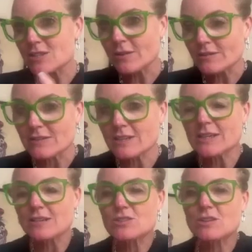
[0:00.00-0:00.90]
to other
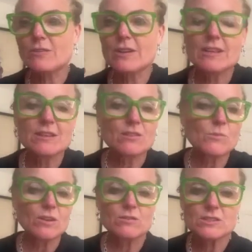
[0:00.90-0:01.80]
things. I then
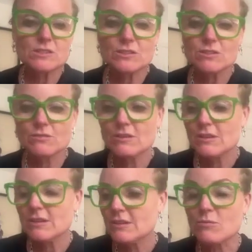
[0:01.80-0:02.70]
went on to do
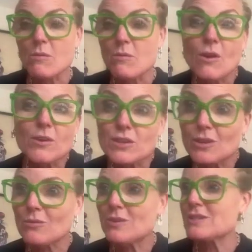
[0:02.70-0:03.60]
We Will Rock
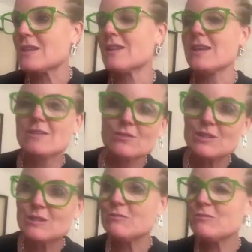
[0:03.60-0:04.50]
You, which then led on
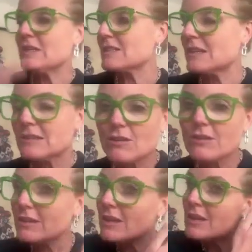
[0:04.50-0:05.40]
to Miss
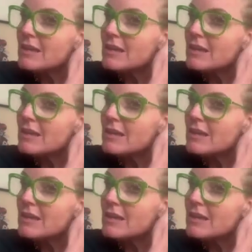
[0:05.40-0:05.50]
Saigon, and